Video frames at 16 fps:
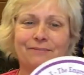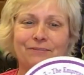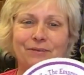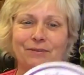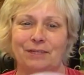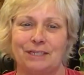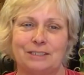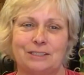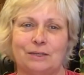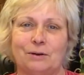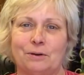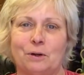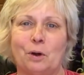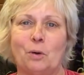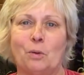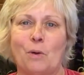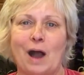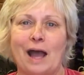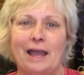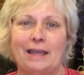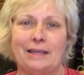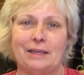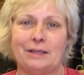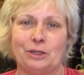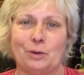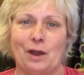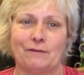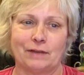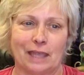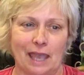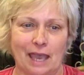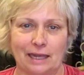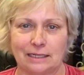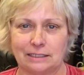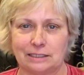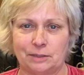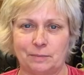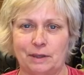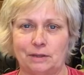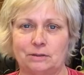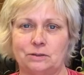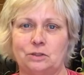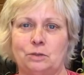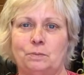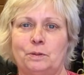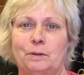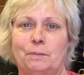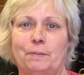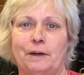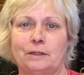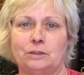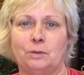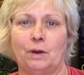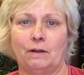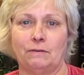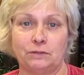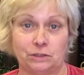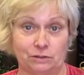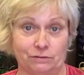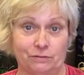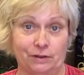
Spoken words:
If you need to go to Hawaii and you have a can of tomato soup and $1.12, she'll